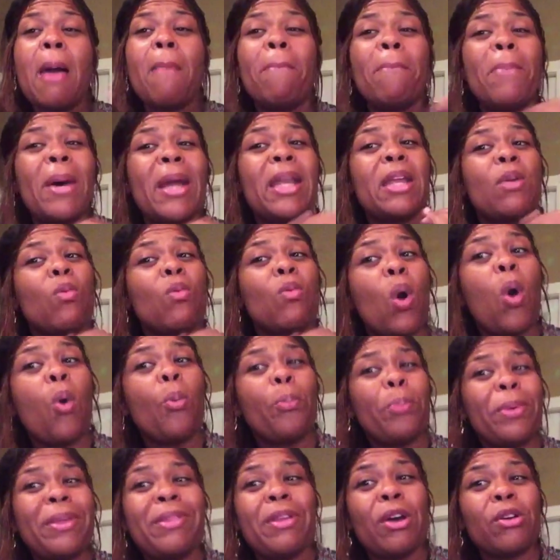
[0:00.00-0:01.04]
but it
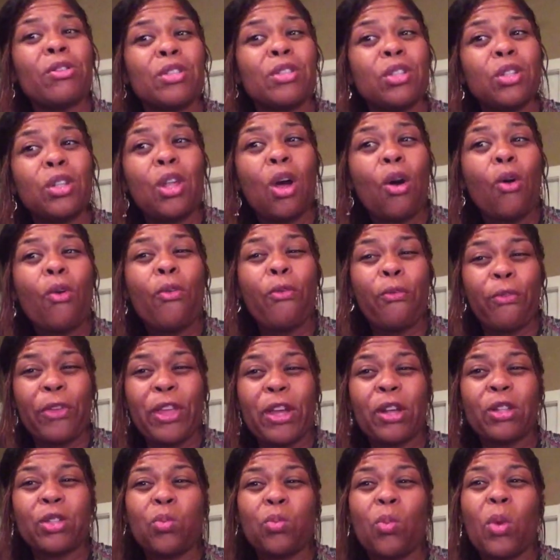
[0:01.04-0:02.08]
won't be those low
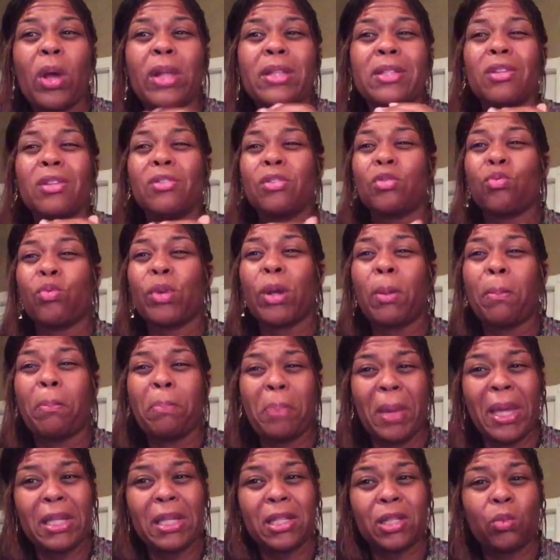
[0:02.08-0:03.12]
field ones, those real
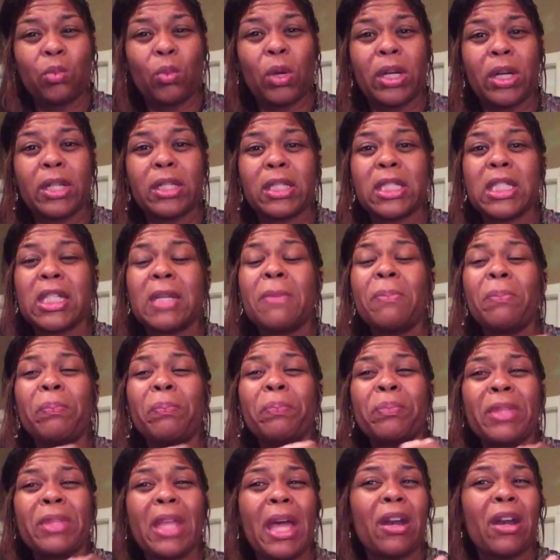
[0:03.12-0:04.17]
base ones
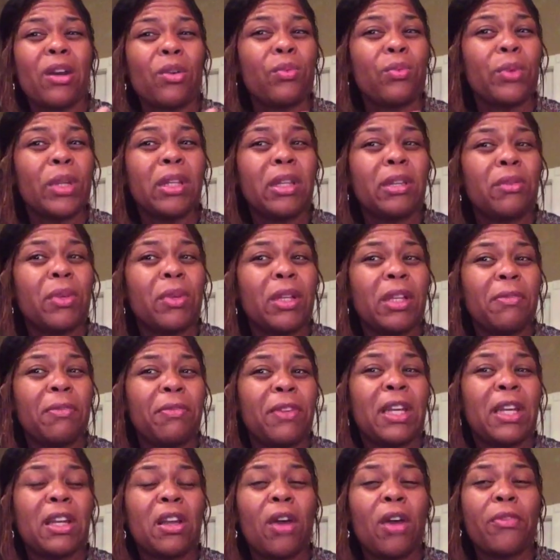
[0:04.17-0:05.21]
that are really, really
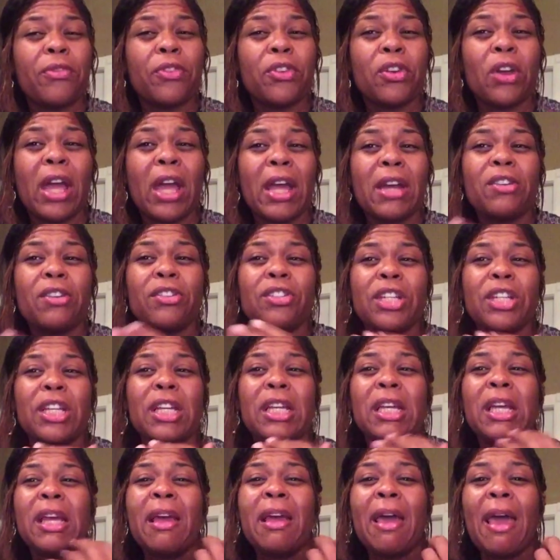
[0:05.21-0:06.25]
feeding off of your
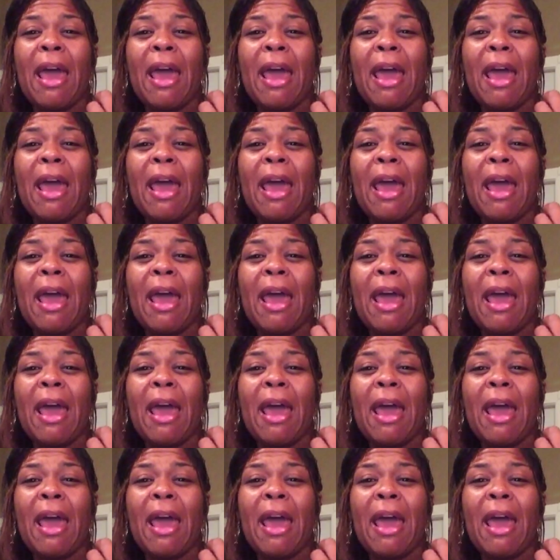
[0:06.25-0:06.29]
energy,